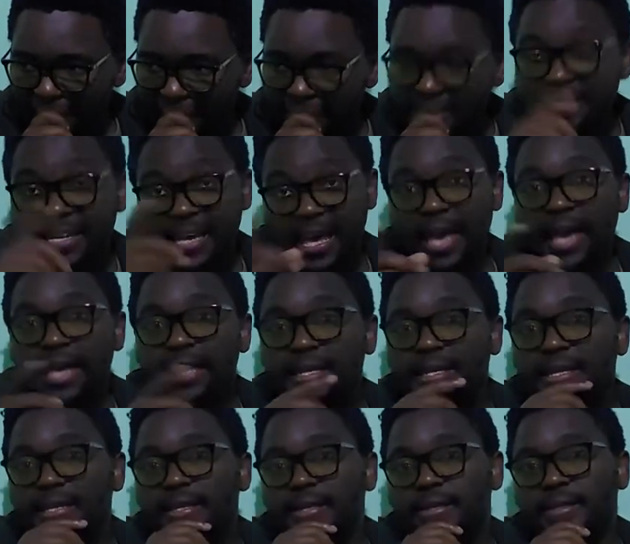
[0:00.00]
It's
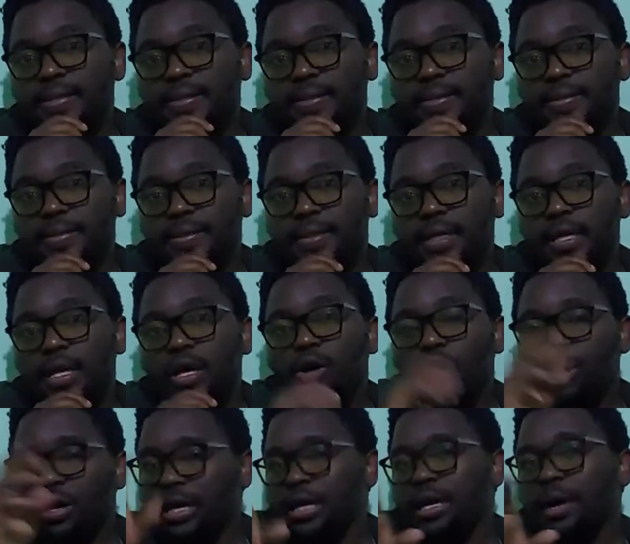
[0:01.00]
K.
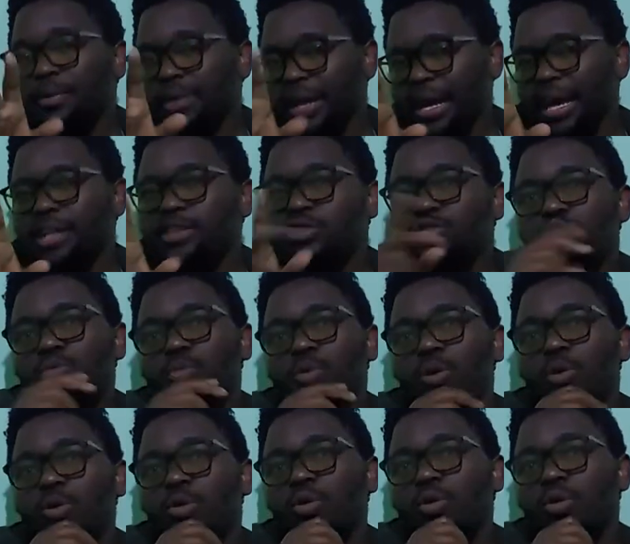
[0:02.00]
Okay, I'm going to add 2
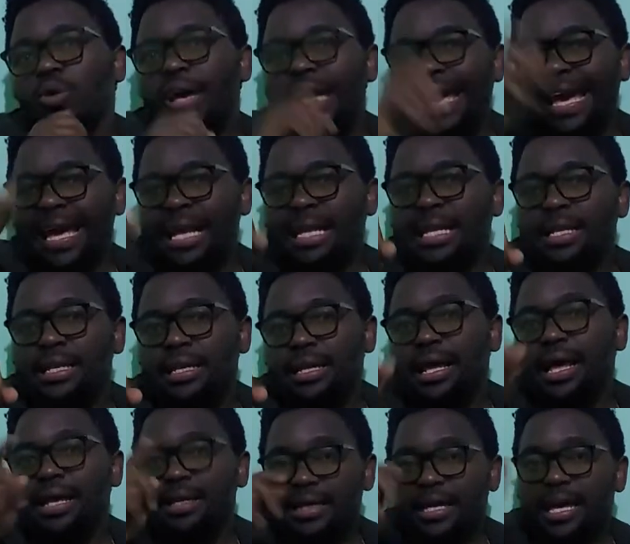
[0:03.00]
more. N
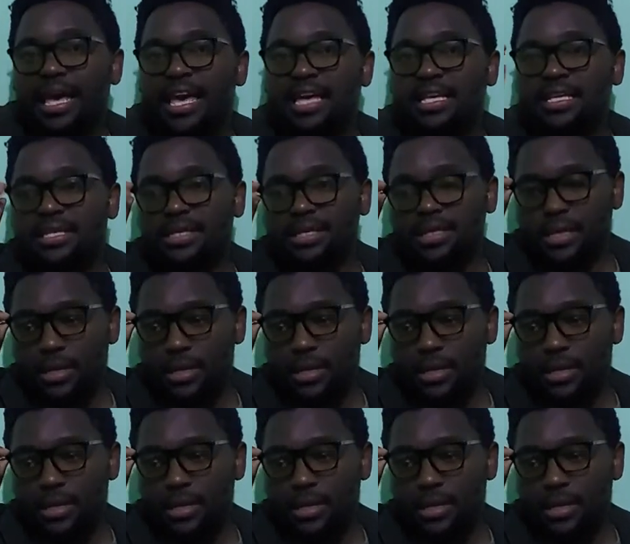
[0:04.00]
and K.